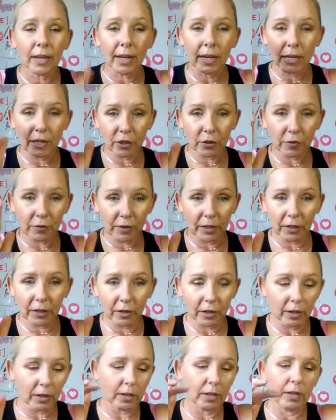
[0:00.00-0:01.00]
is your
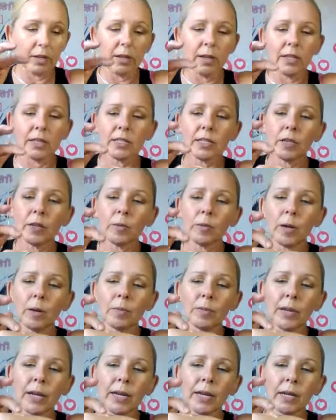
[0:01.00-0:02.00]
finger. So
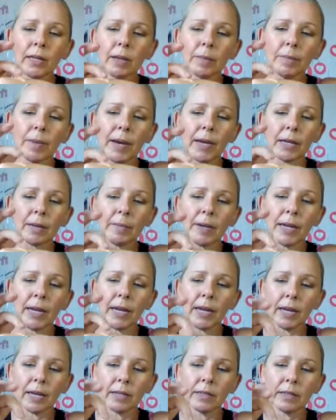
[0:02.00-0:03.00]
applying on the back of my
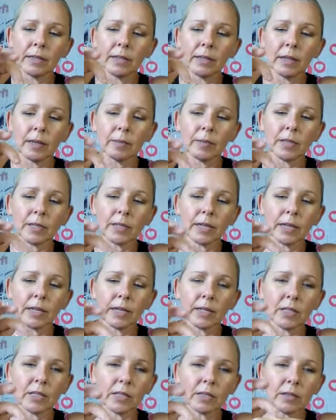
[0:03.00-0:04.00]
hand, I'm just kind
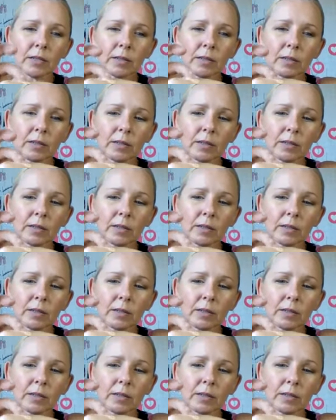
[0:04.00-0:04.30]
of just